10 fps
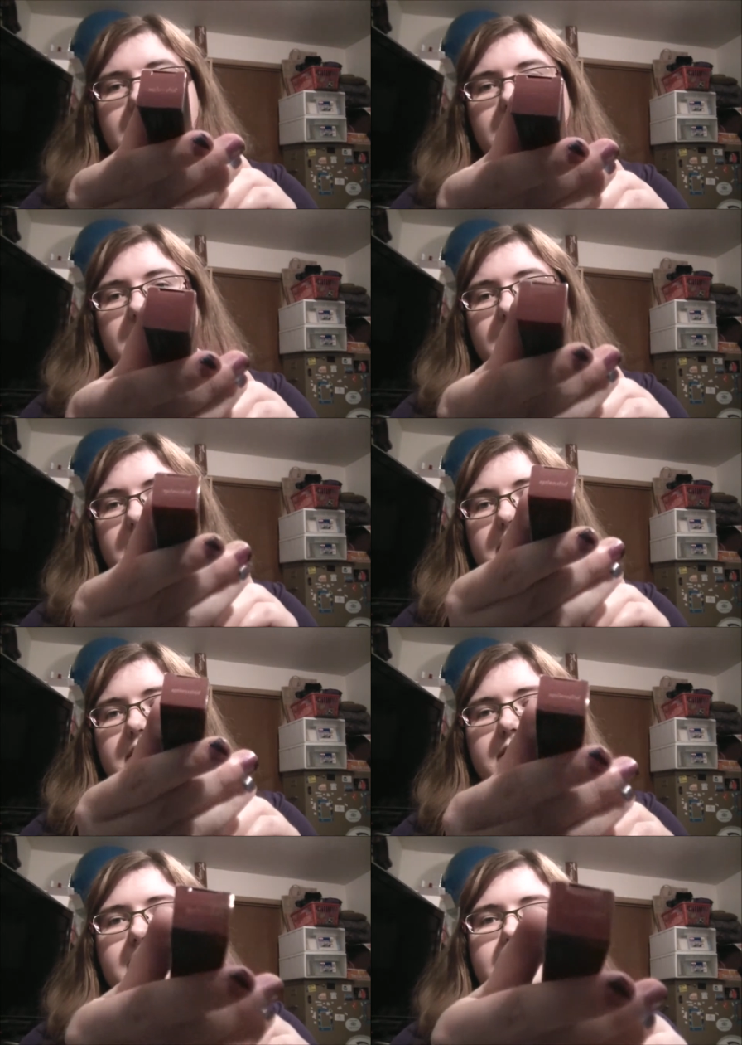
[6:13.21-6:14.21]
Ugh,
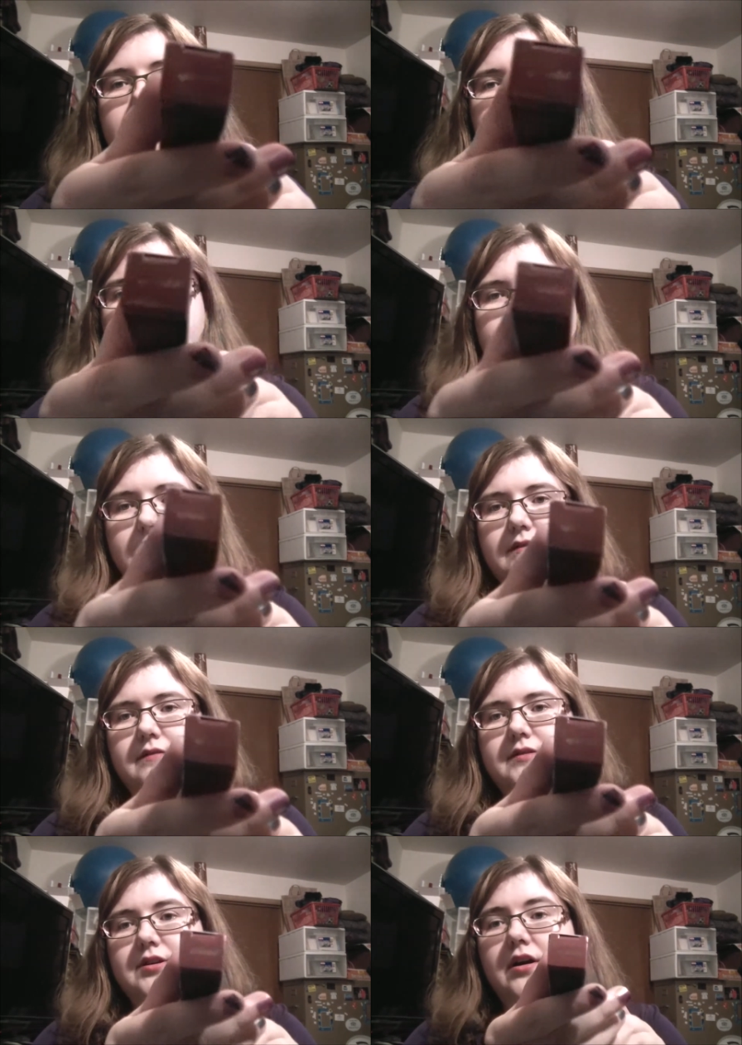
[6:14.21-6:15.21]

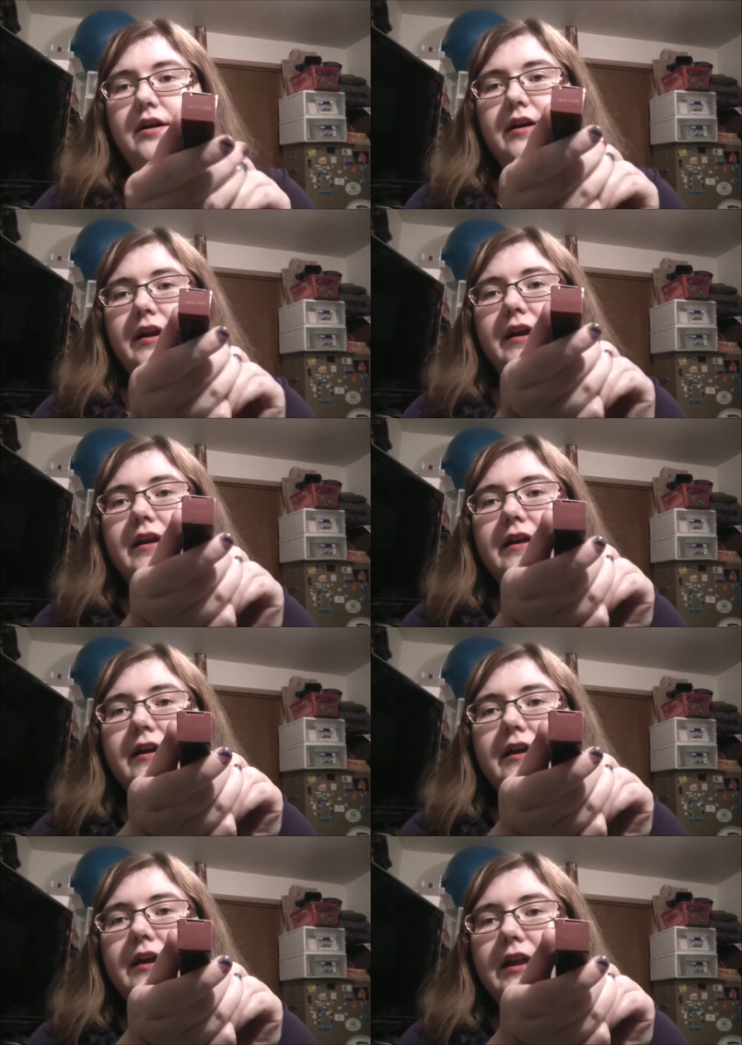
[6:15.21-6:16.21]
sorry.
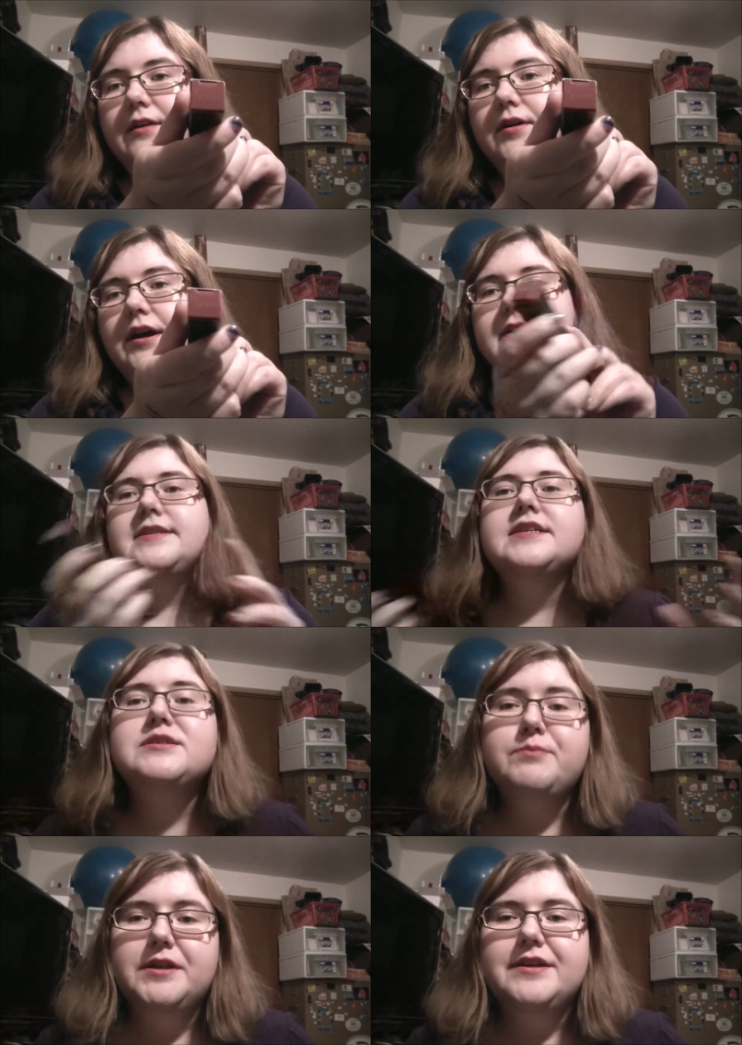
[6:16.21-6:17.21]
Anyway, it
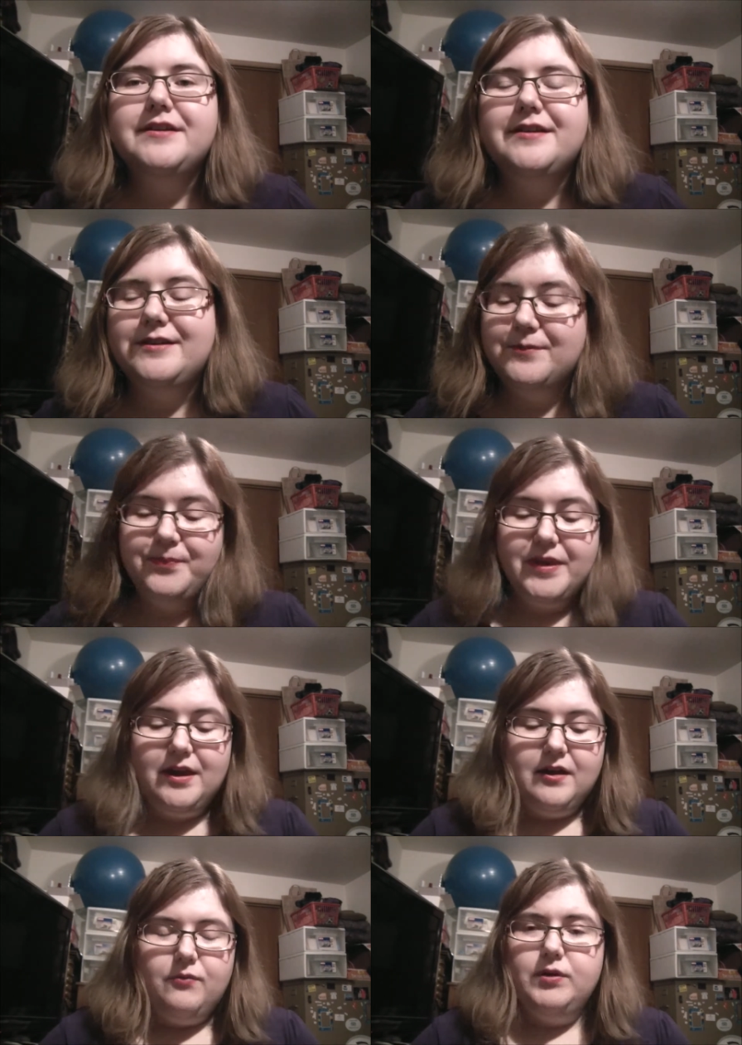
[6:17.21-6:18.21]
says Splendid,
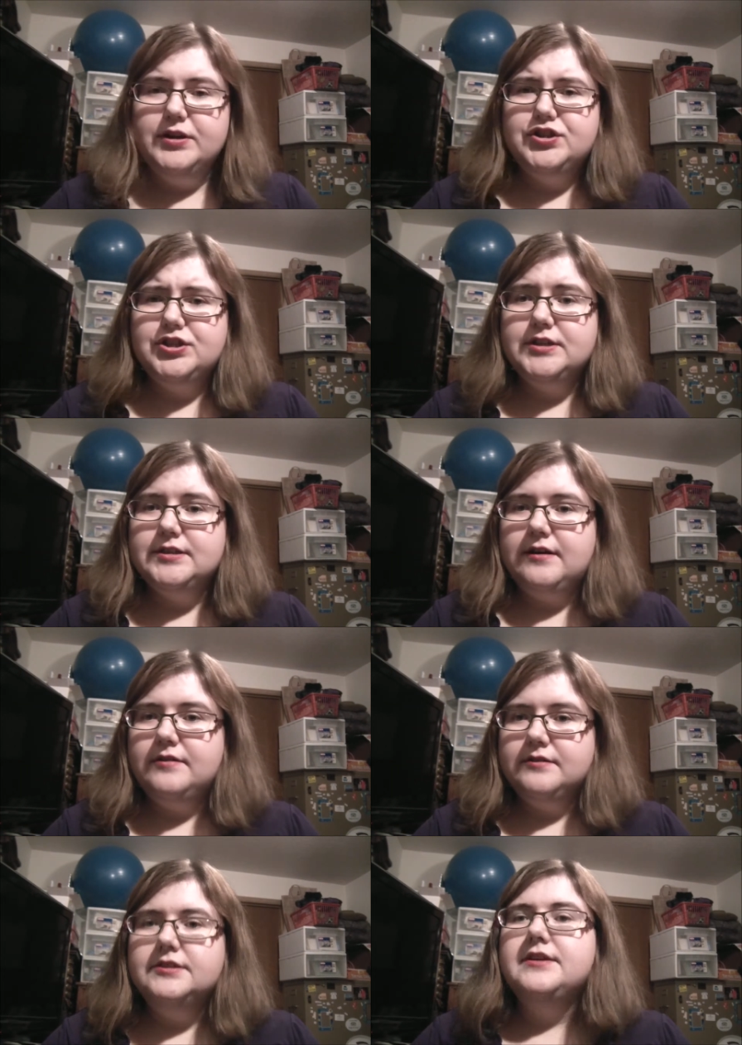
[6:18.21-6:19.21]
which is
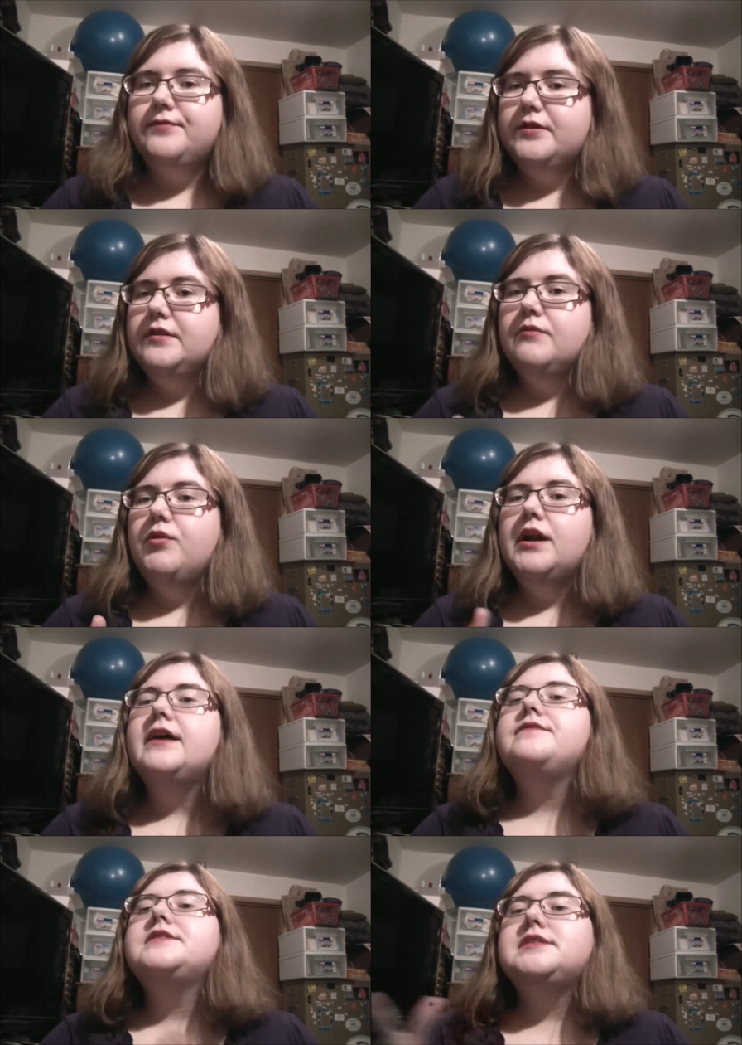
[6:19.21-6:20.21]
all different than what
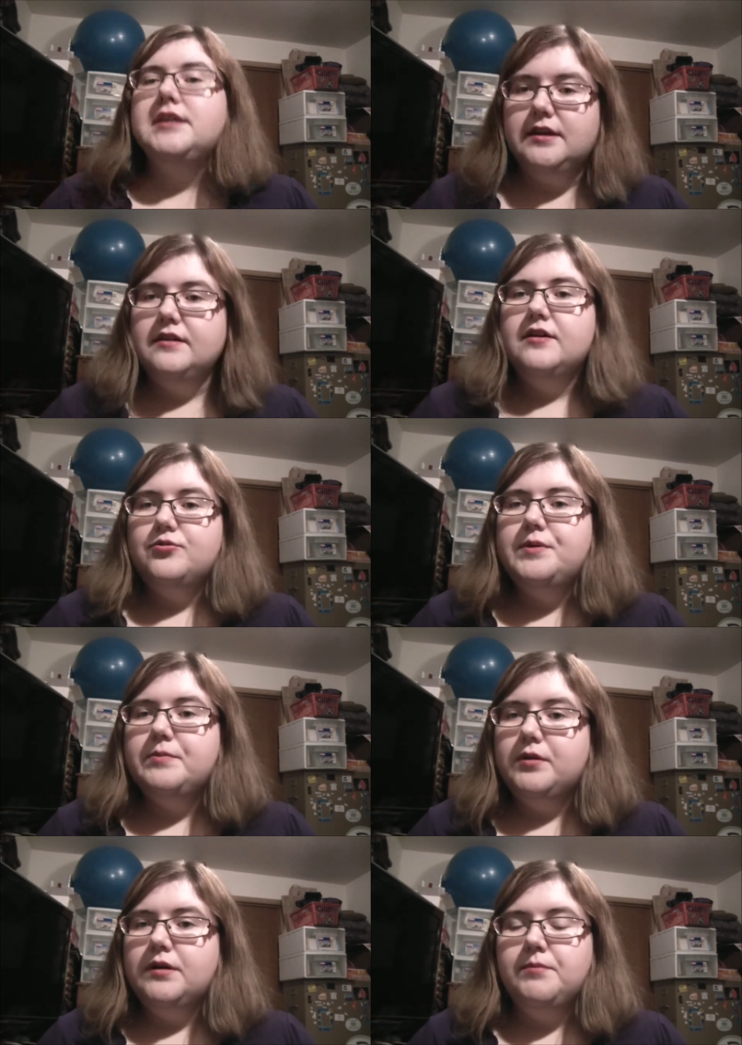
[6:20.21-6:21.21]
I've seen other
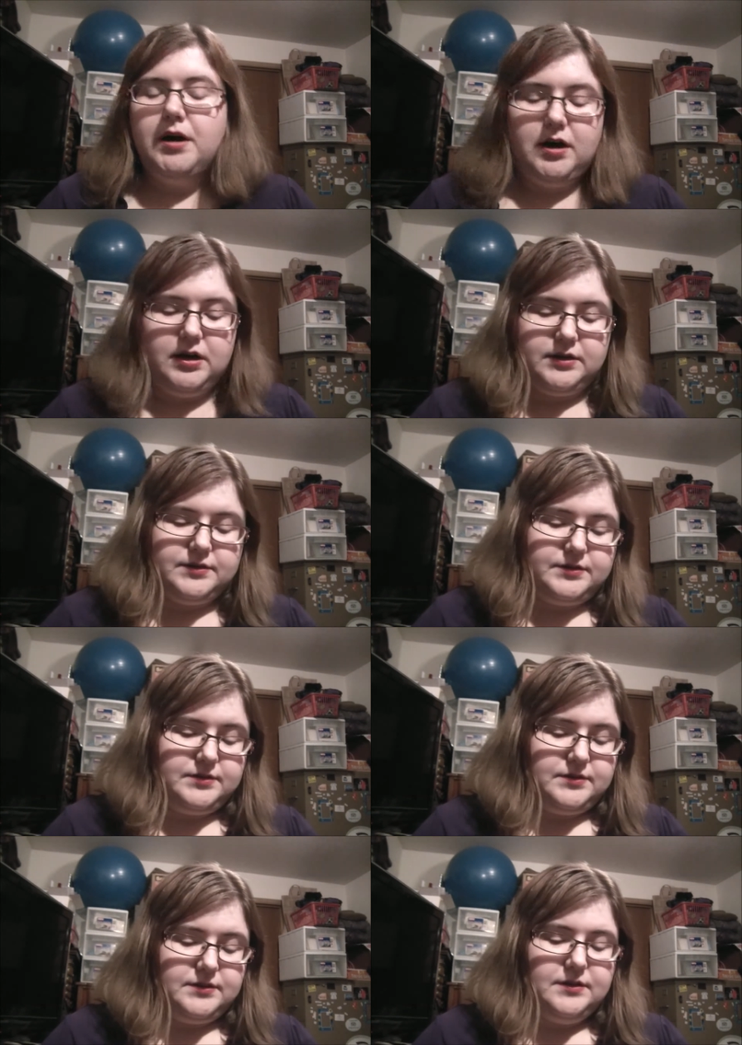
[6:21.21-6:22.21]
people
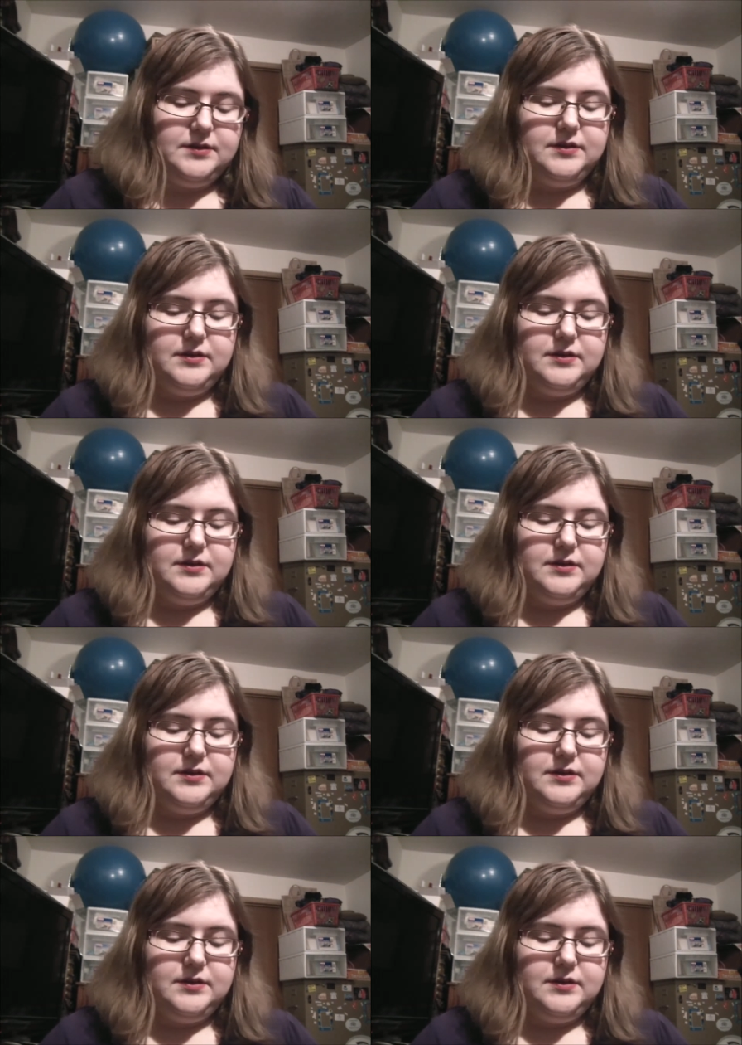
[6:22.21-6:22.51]
unbox.